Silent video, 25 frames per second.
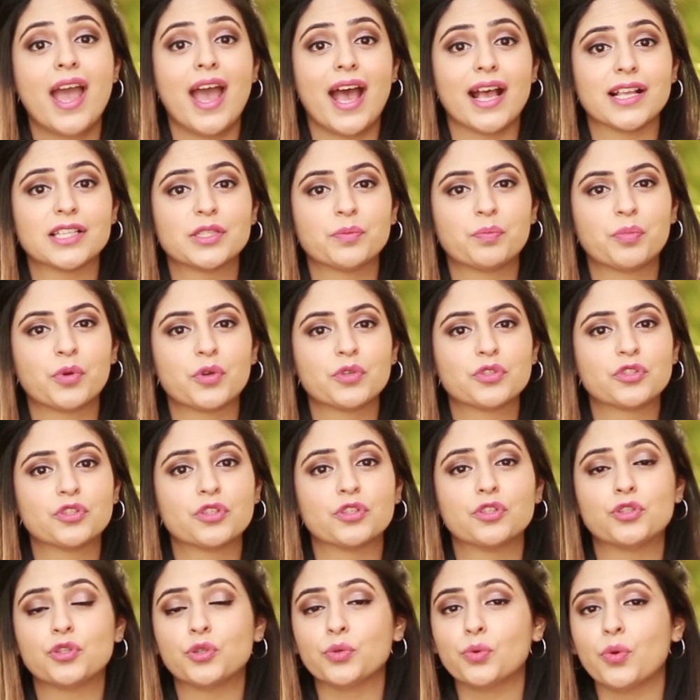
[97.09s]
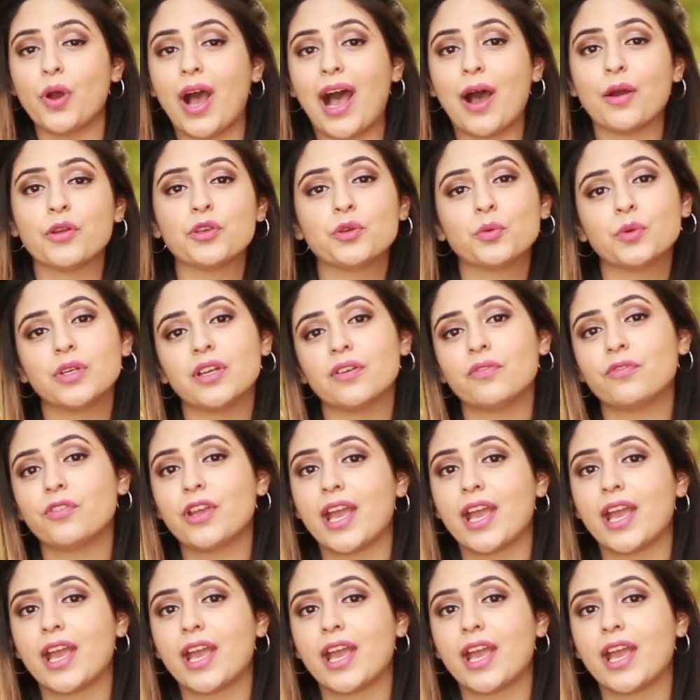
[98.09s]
as opposed to how you would have